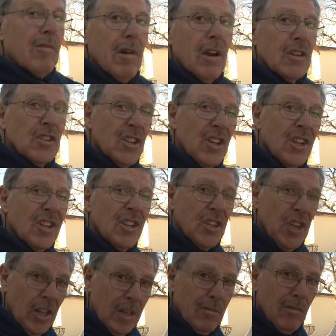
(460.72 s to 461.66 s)
crazy,
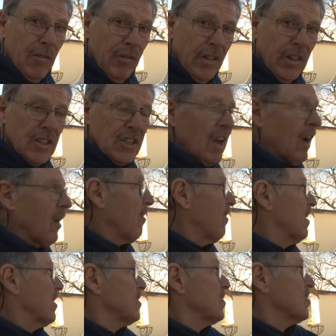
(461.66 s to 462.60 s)
check the reef of this out.
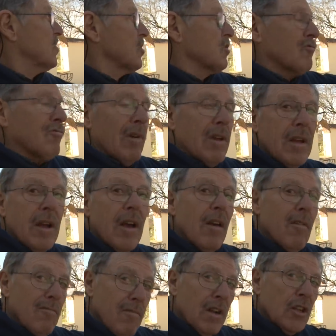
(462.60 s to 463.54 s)
It's just a straight
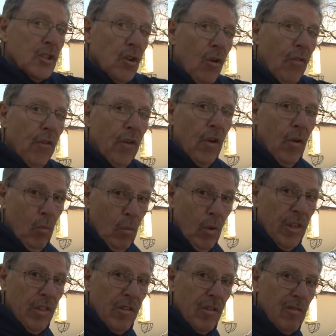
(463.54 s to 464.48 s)
rinse off
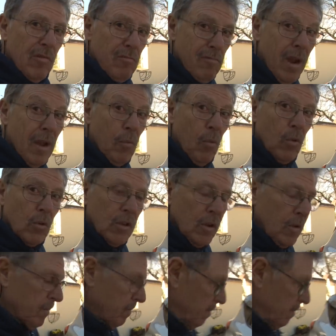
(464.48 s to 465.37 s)
with rainwater.